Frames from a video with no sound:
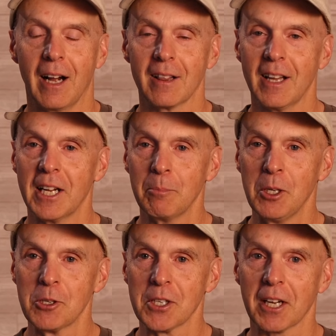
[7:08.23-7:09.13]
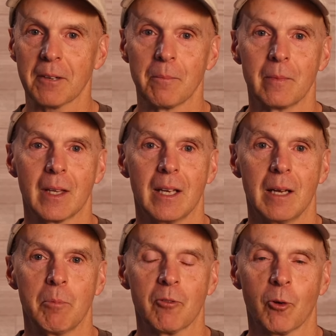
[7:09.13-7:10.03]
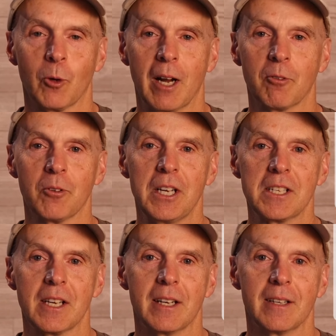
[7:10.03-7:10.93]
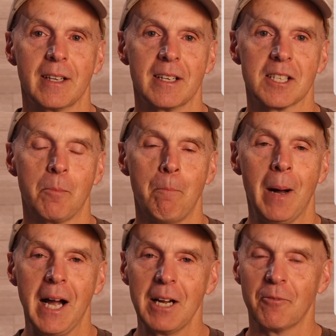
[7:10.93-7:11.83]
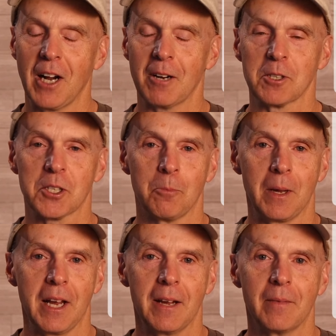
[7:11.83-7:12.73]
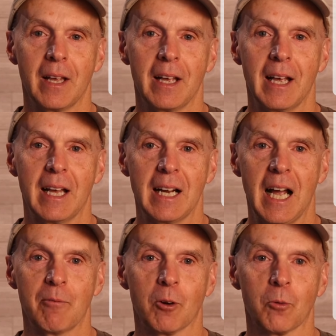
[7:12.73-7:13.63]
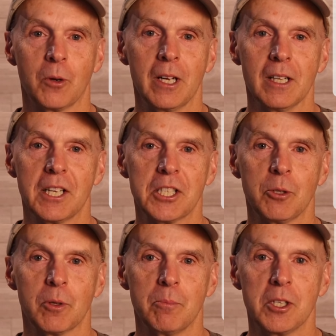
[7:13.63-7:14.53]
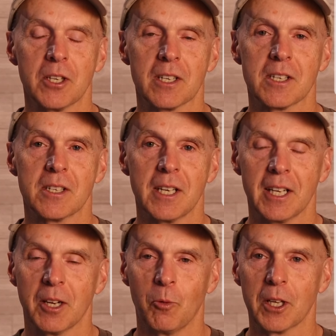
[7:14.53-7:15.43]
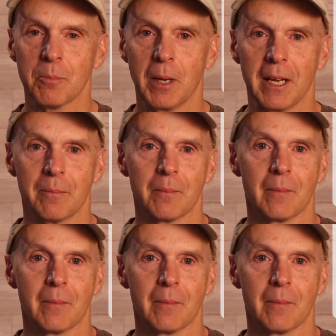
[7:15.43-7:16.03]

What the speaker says: I like music, but for whatever reason, it is a mind virus to me, and I have a real issue with music sticking with me.